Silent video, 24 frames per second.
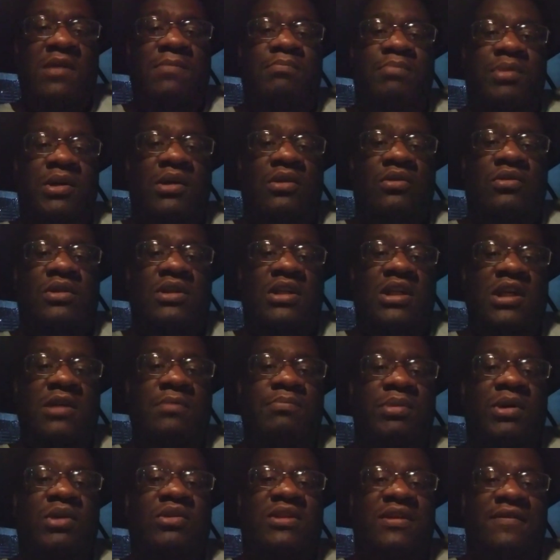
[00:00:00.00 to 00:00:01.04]
built
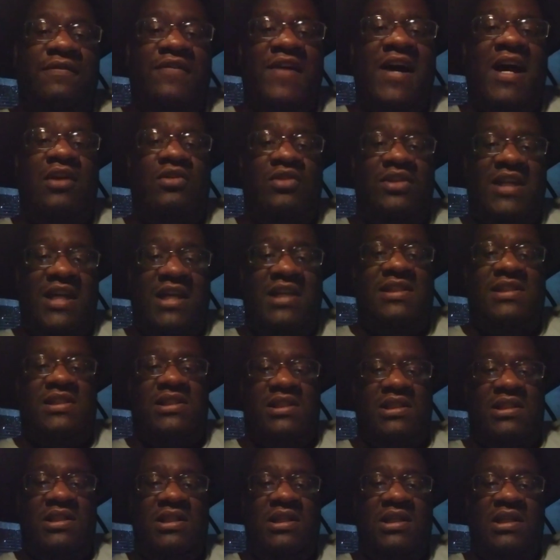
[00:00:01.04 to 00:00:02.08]
the
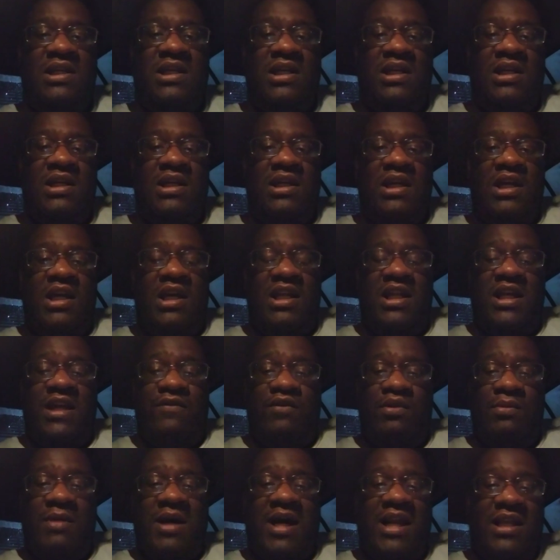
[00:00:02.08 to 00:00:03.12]
foundation, and
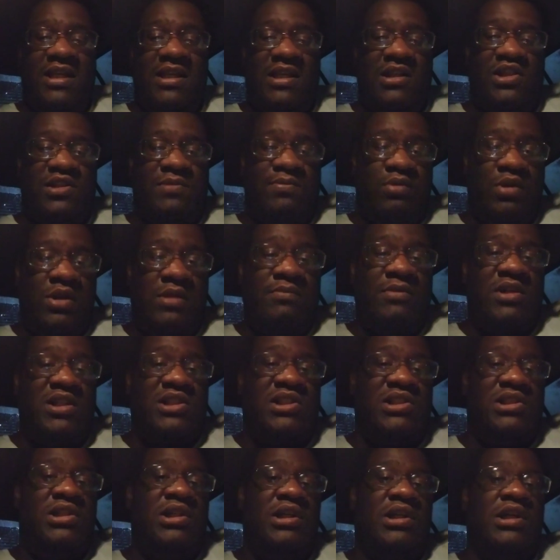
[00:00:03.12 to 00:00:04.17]
everybody else pretty
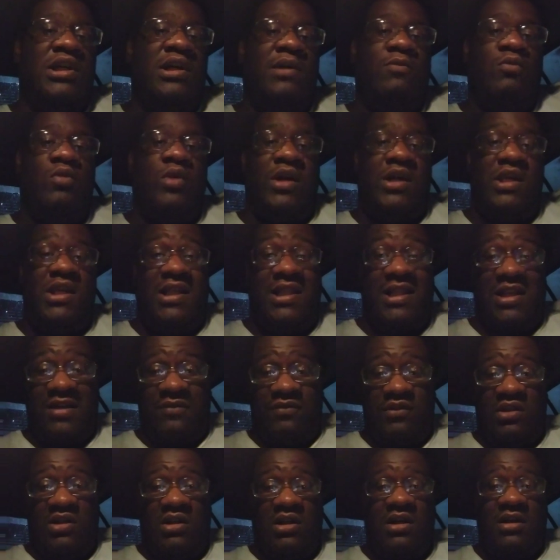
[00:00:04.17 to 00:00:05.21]
much took up where he
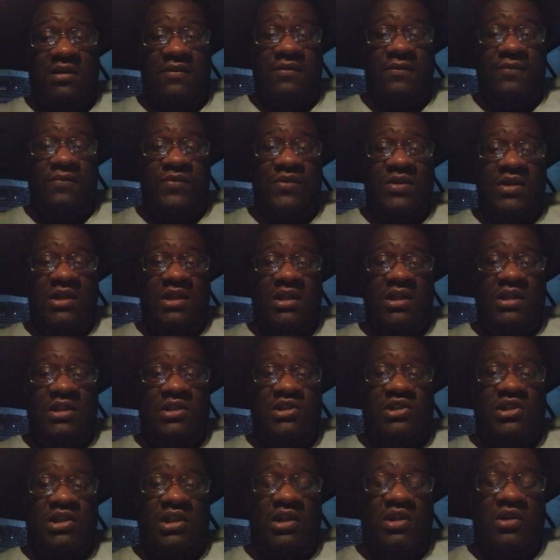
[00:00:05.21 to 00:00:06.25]
left off.
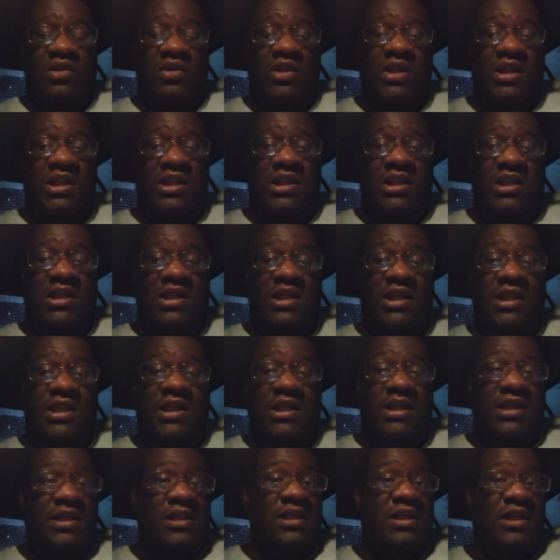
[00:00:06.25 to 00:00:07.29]
So
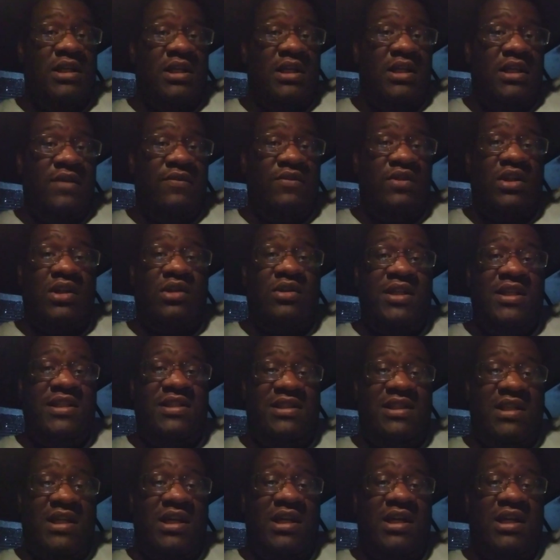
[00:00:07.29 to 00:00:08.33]
he even though
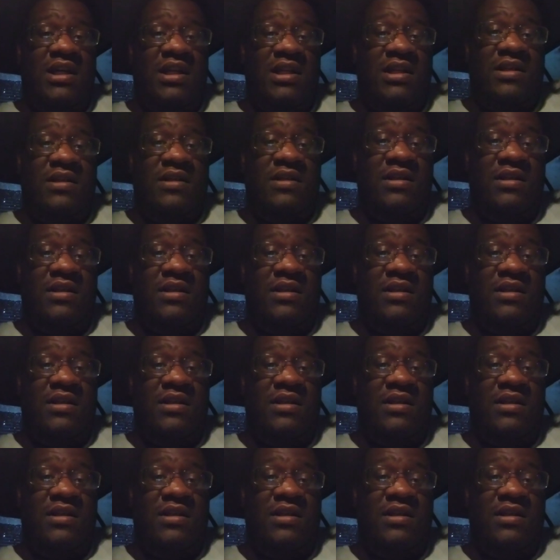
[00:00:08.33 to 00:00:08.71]
he's dead,